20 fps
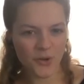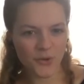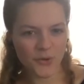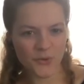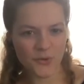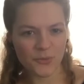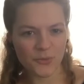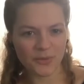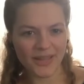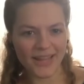
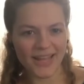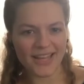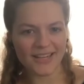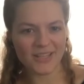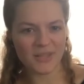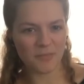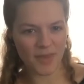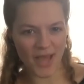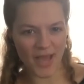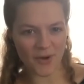who played
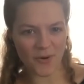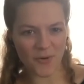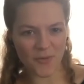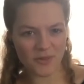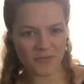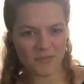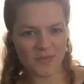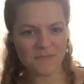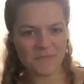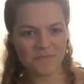the piano
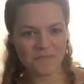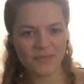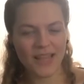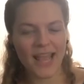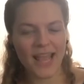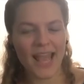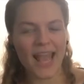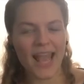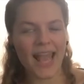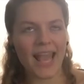with me.
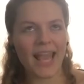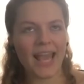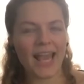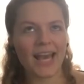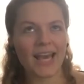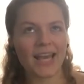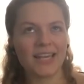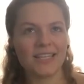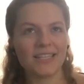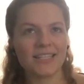
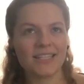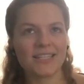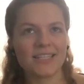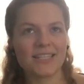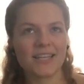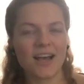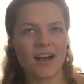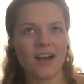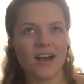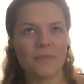And
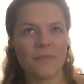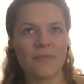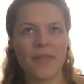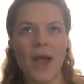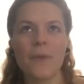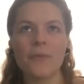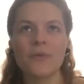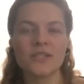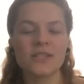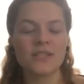
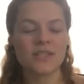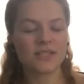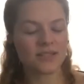that was